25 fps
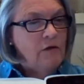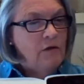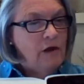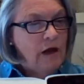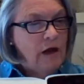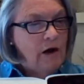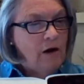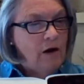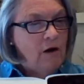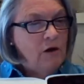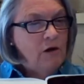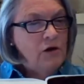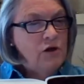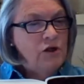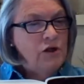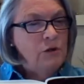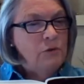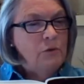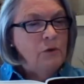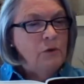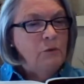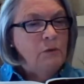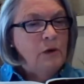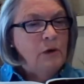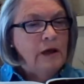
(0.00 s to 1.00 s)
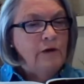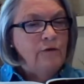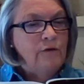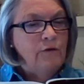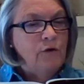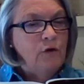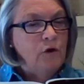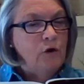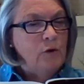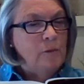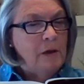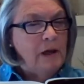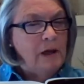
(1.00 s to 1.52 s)
There, she would wait
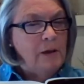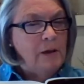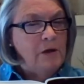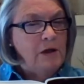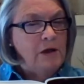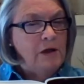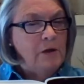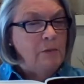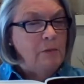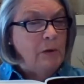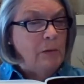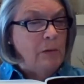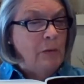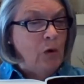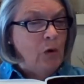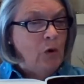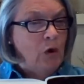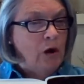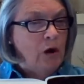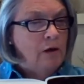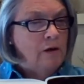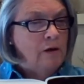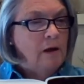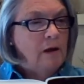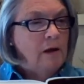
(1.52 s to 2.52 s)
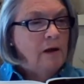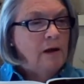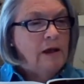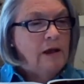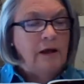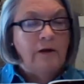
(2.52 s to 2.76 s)
for her baby to be born,